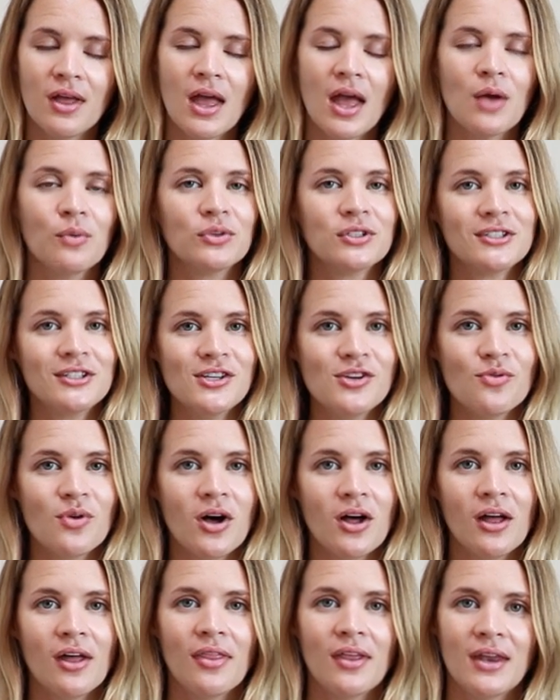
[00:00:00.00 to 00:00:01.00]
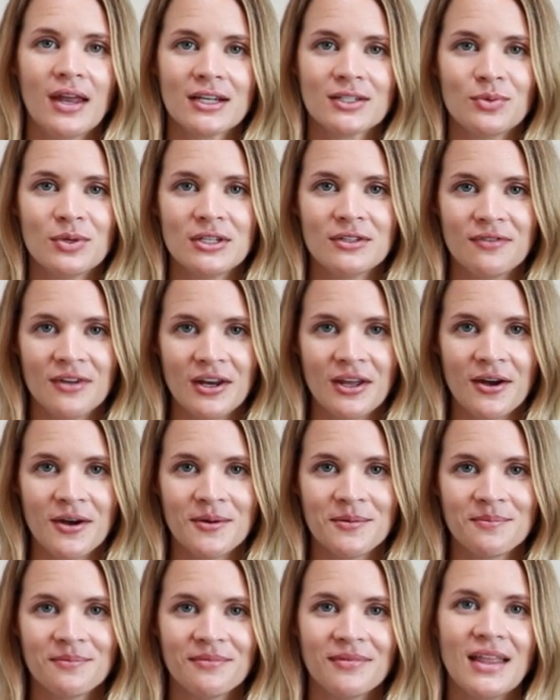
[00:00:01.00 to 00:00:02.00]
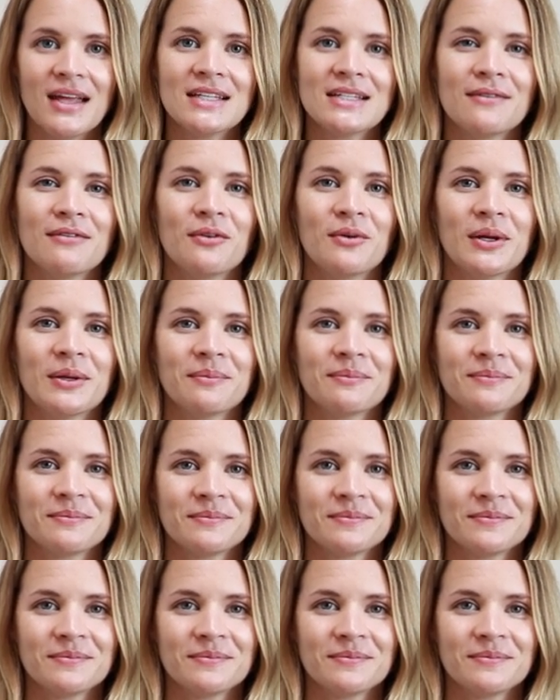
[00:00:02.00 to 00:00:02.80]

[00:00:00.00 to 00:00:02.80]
and we'll see you all in the next week's video. Thanks, everyone.